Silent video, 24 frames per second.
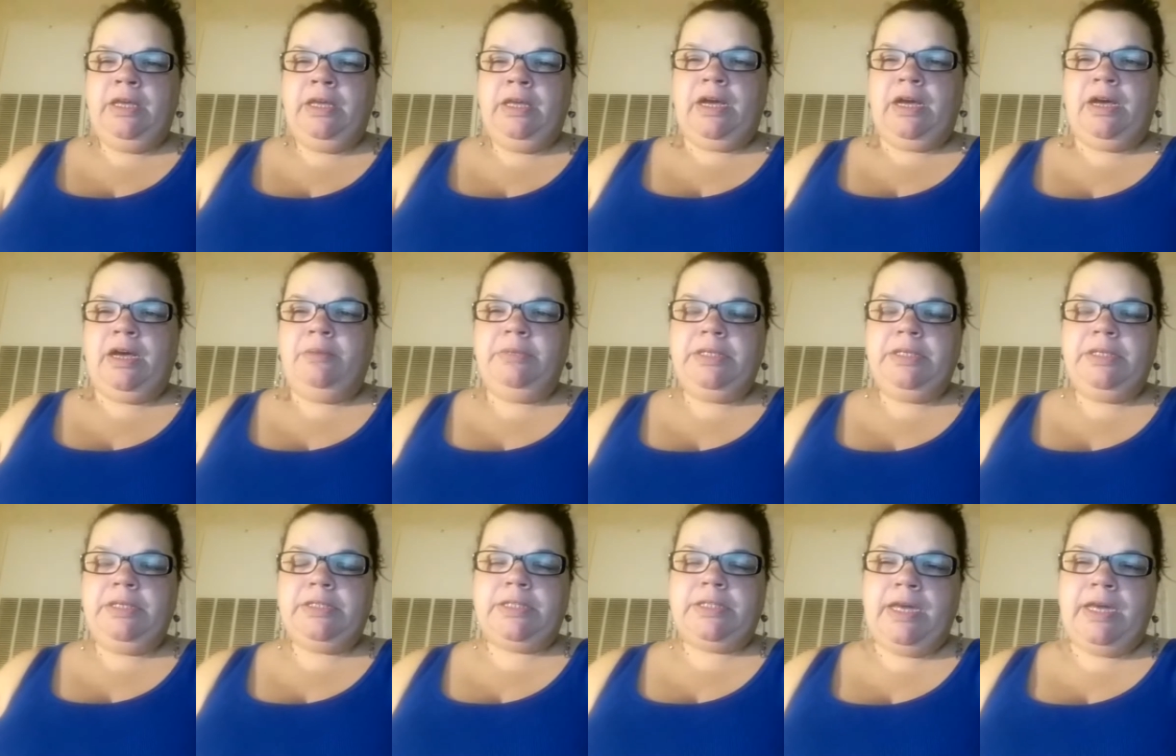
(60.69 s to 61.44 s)
I'm
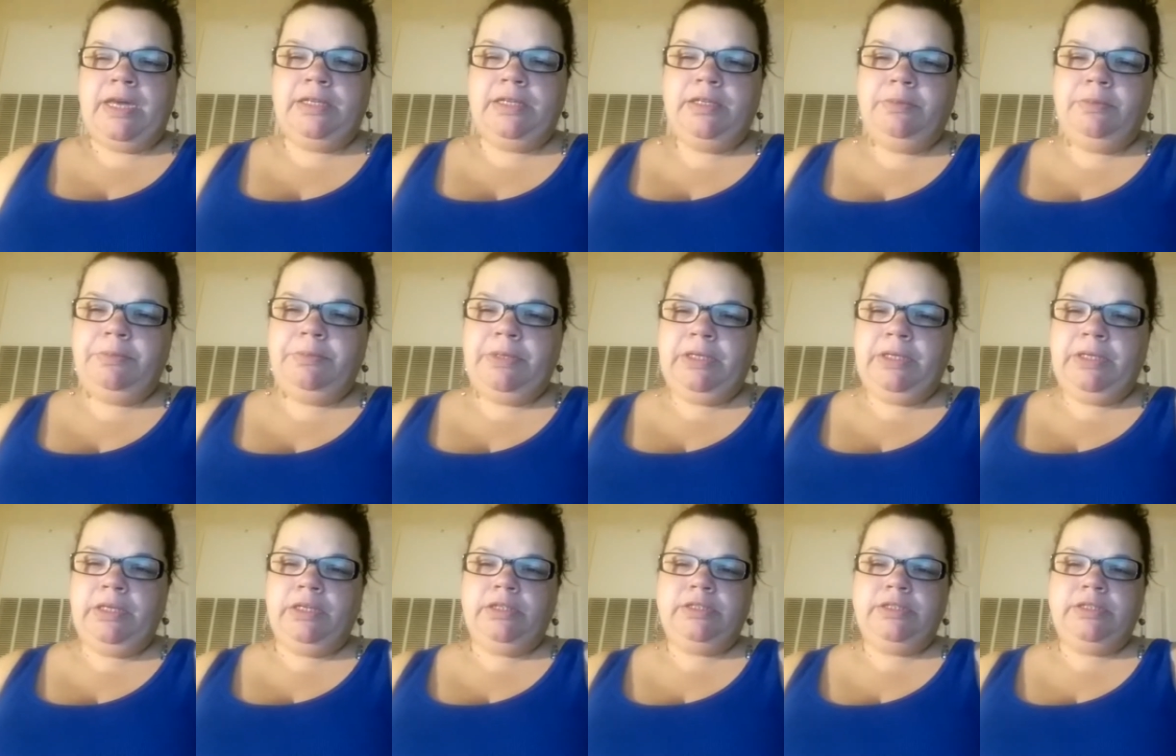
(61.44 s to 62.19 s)
excited to be
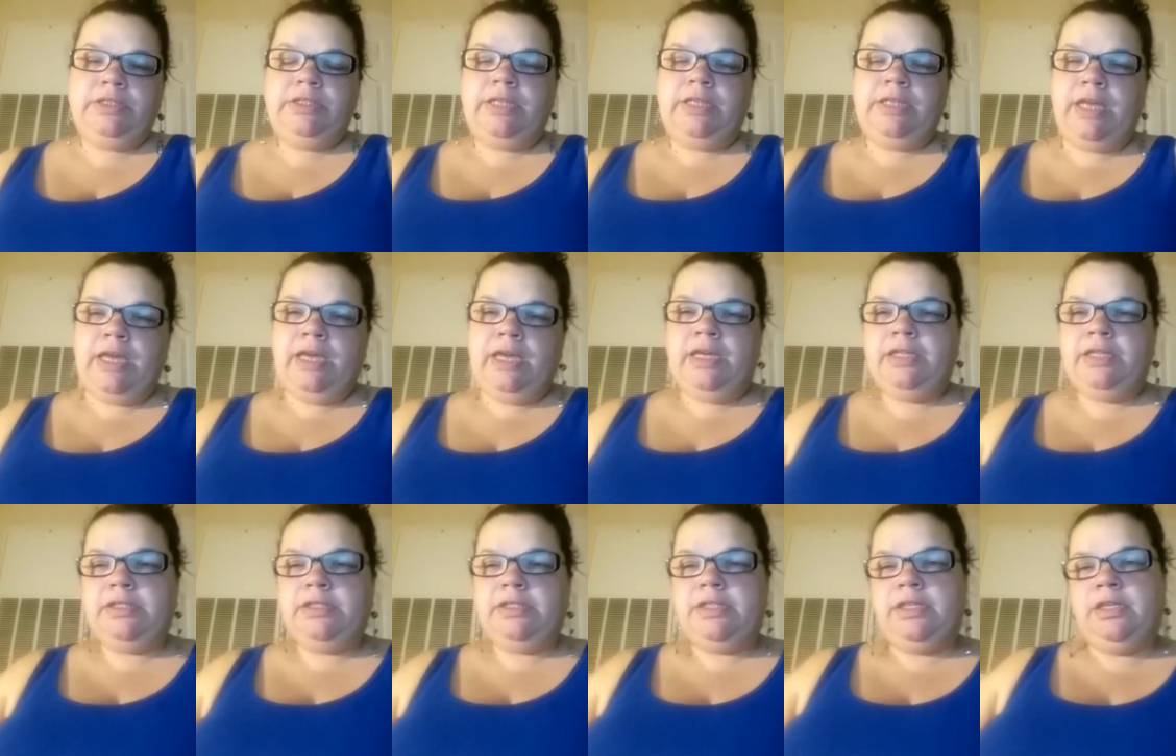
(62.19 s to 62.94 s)
here
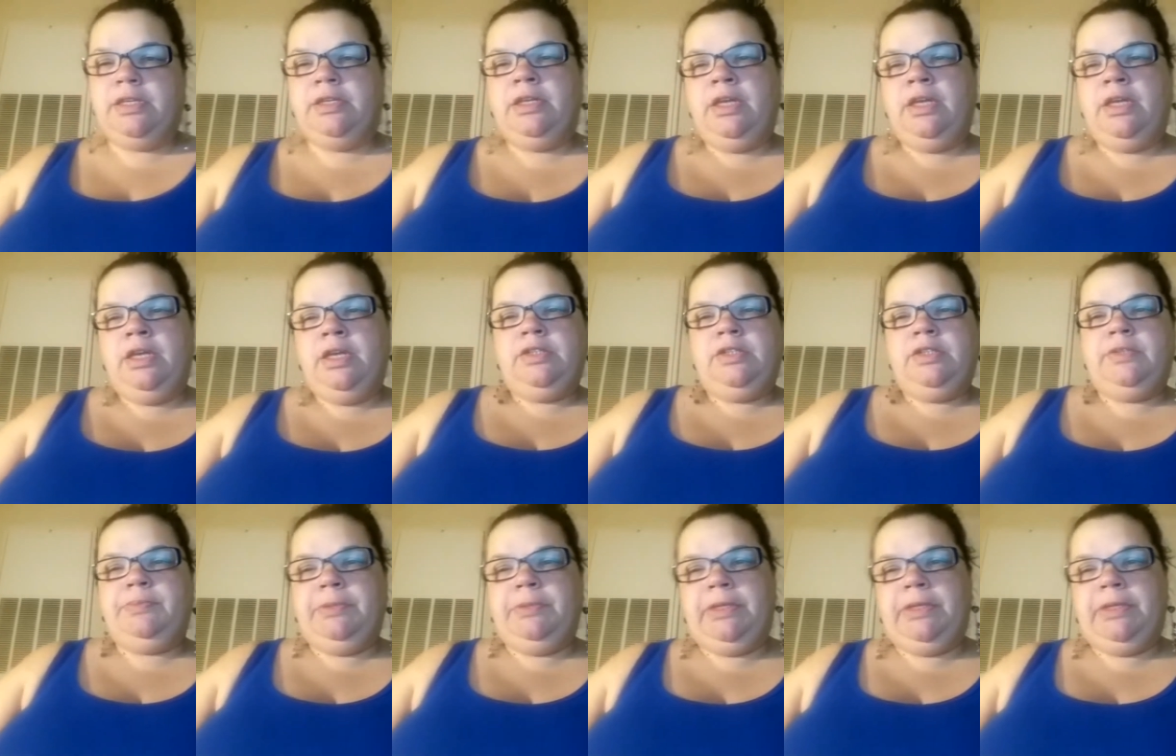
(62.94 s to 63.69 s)
today to
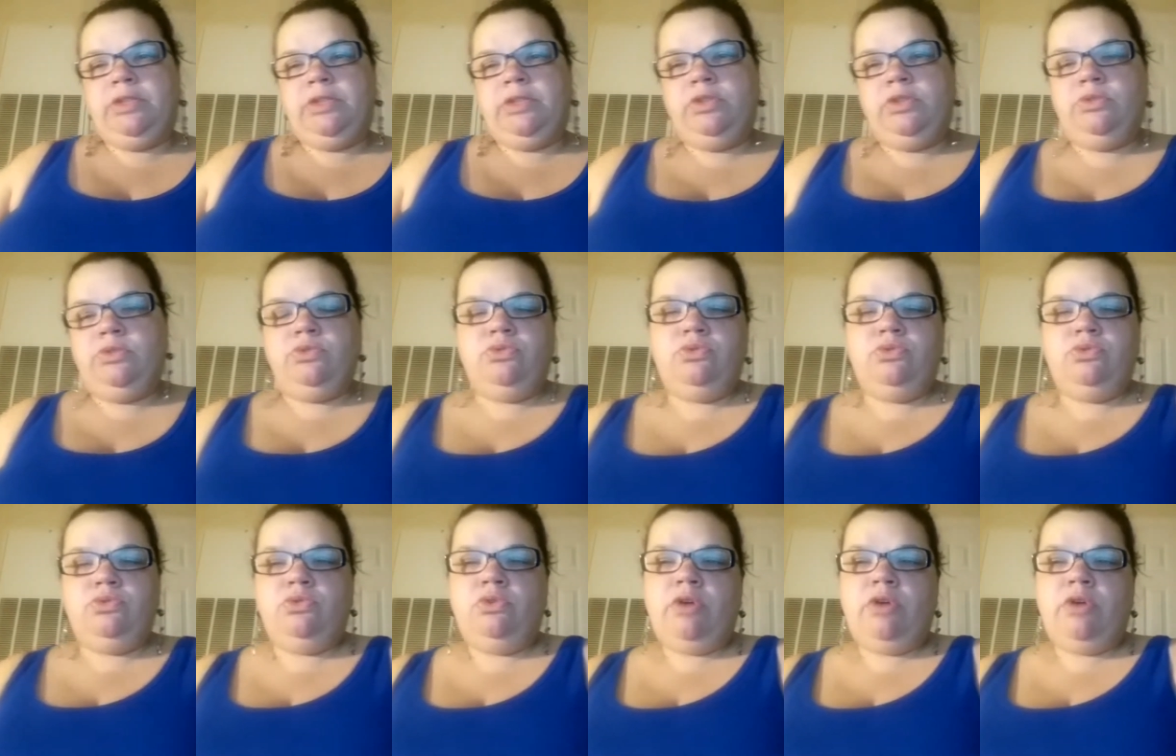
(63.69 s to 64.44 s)
speak
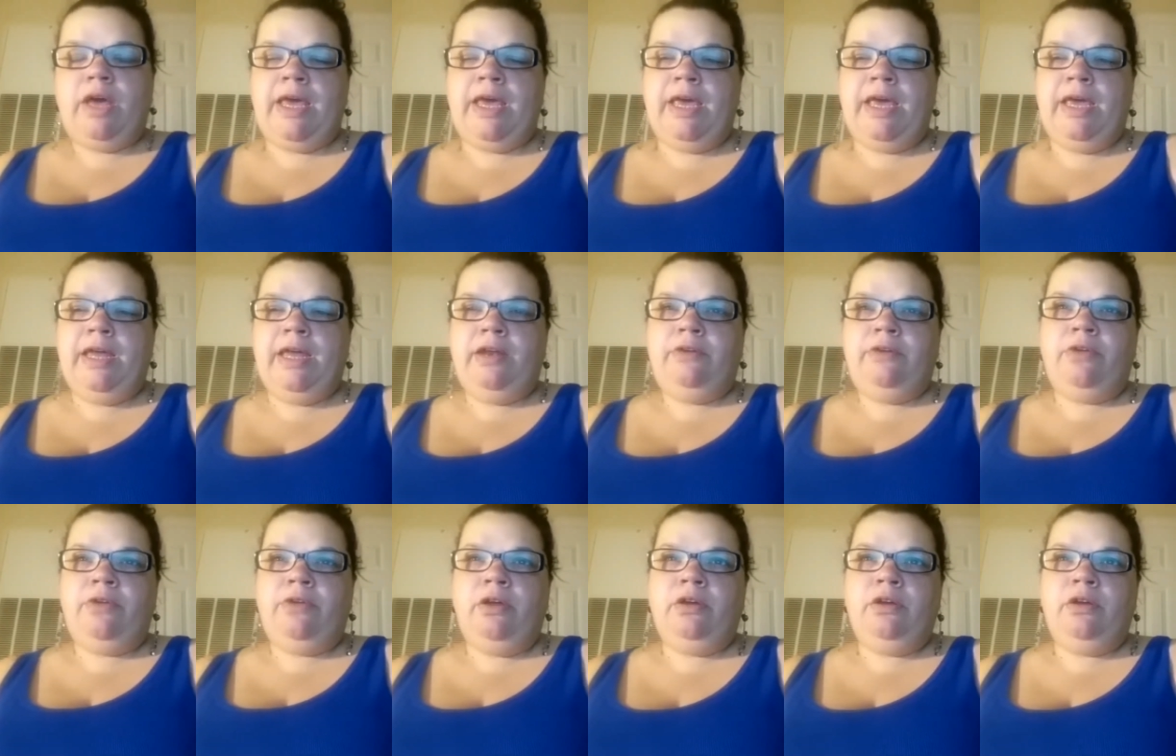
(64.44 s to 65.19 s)
to
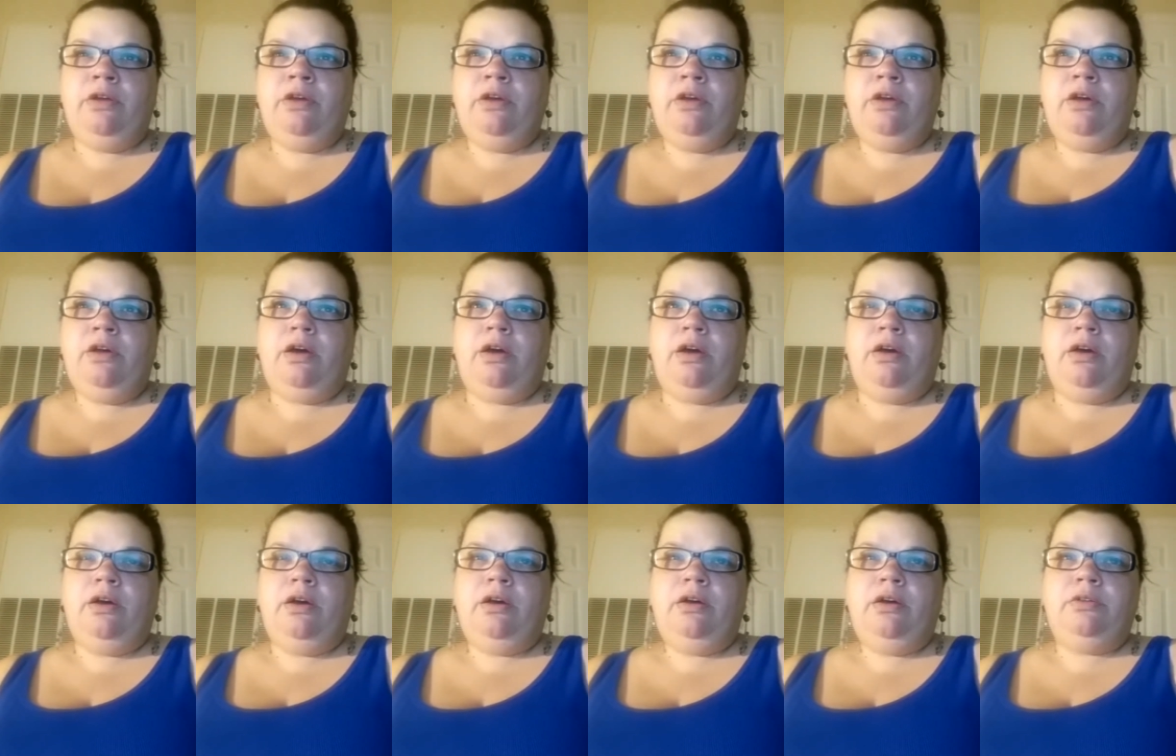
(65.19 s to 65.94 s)
an
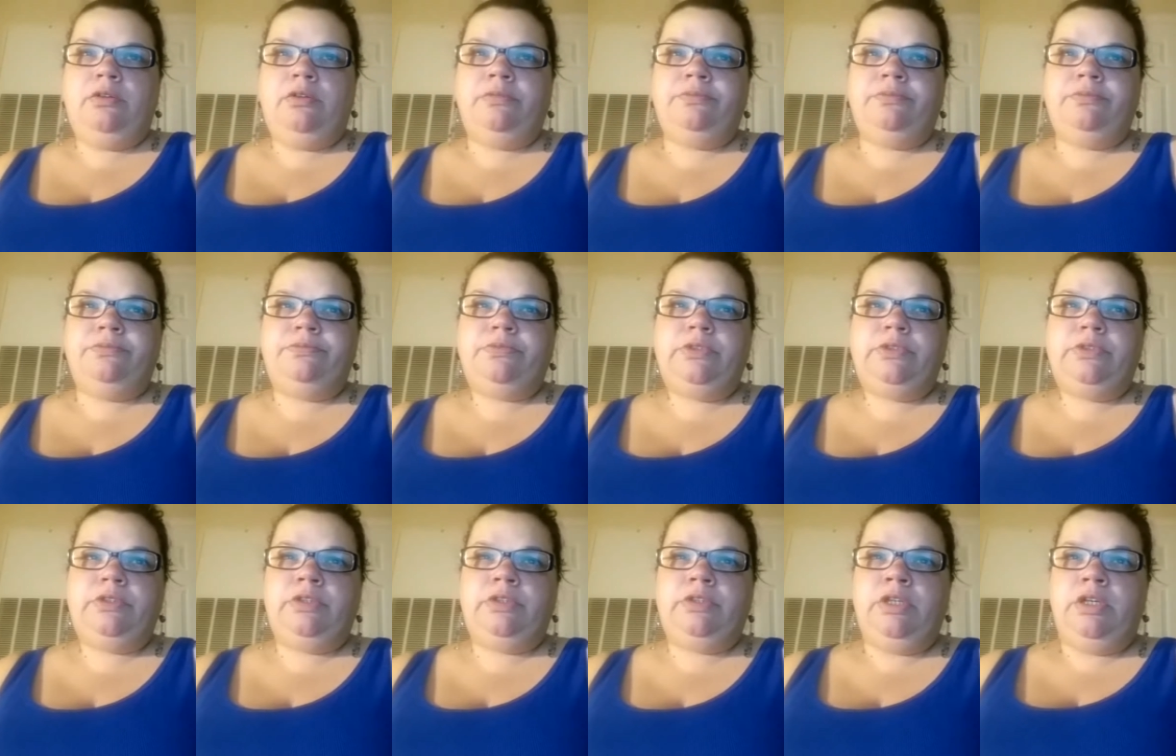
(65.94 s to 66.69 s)
uh,
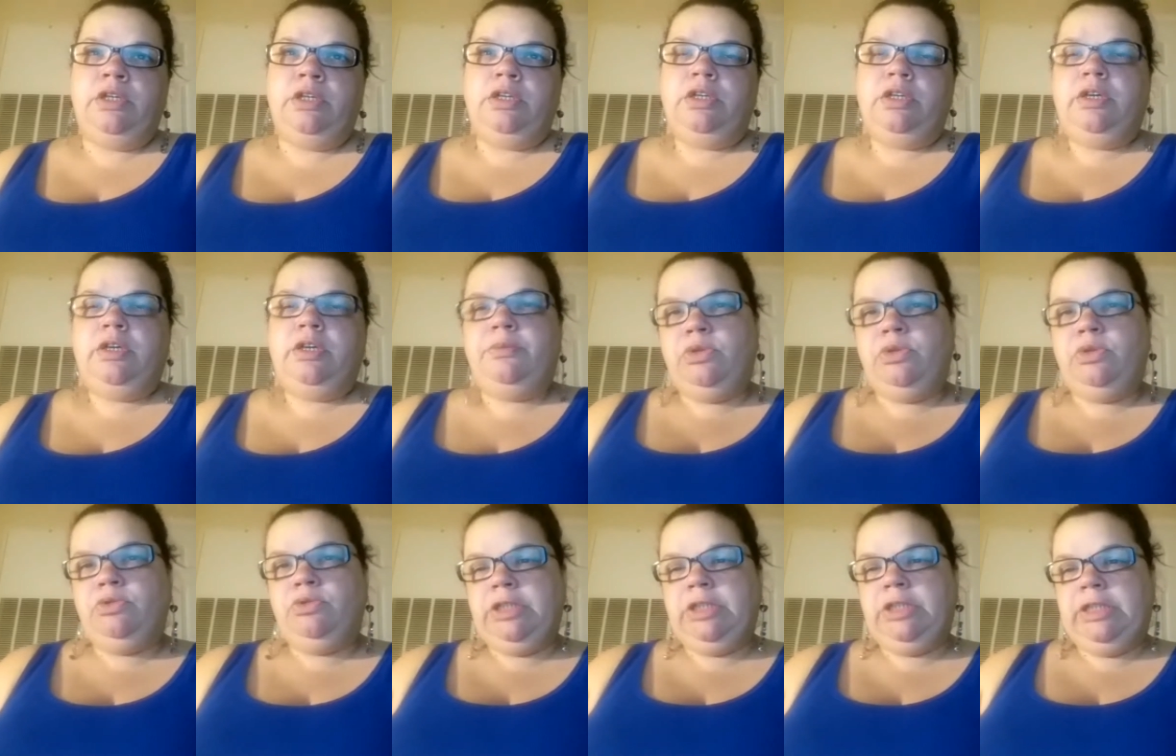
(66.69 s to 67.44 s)

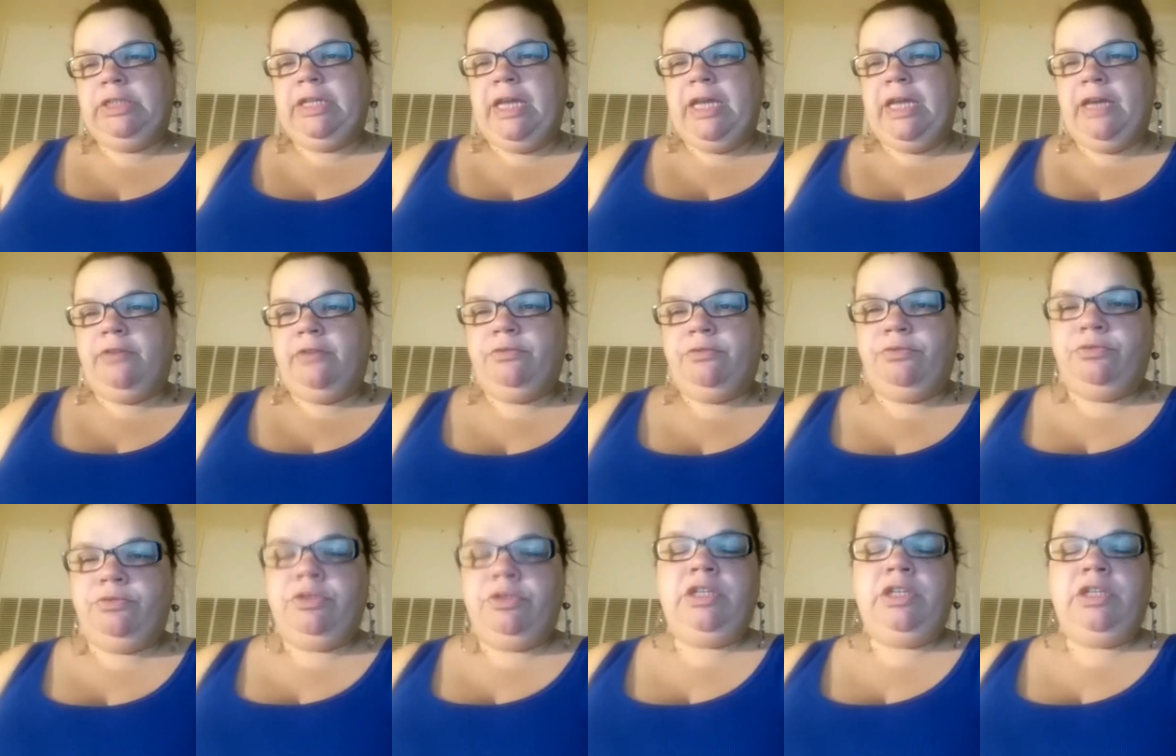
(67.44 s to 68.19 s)
community that
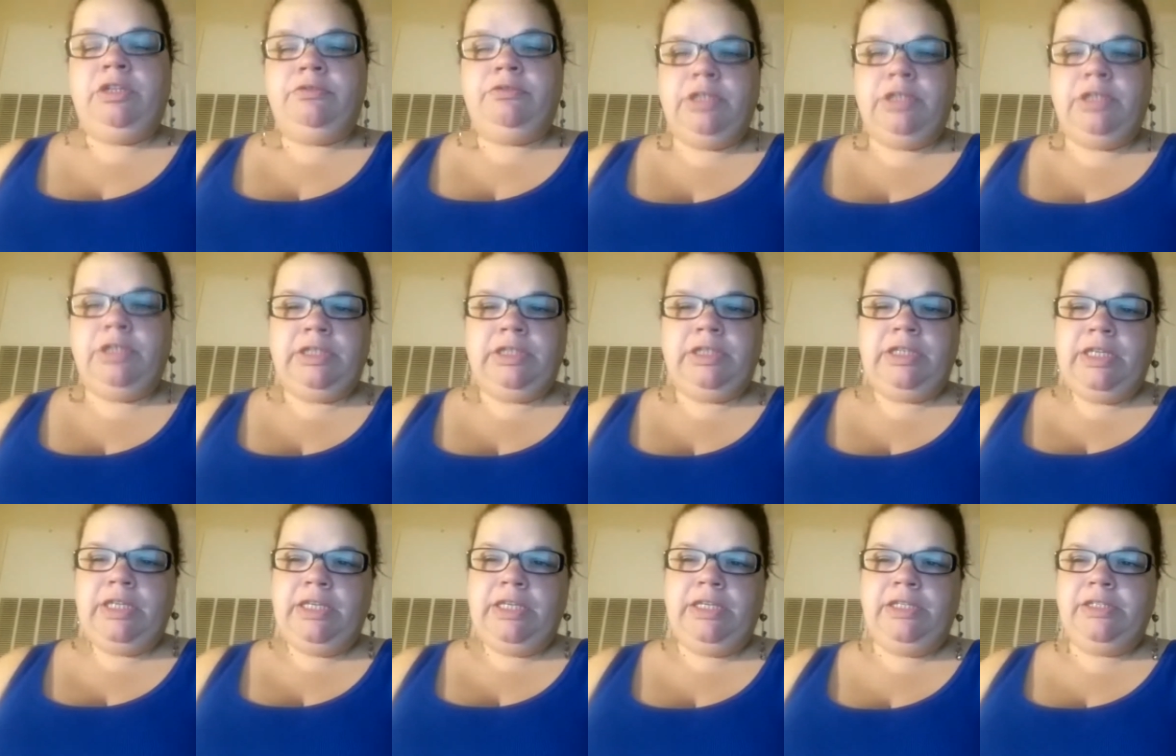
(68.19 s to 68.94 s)
really
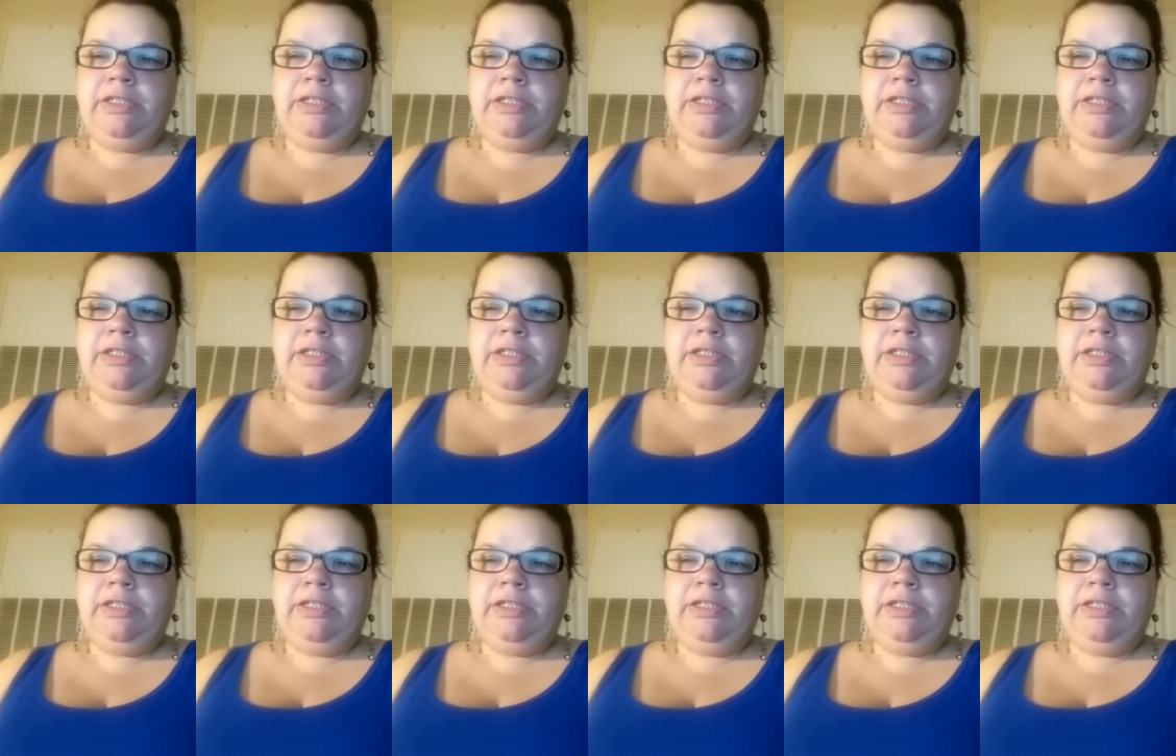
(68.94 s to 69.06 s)
needs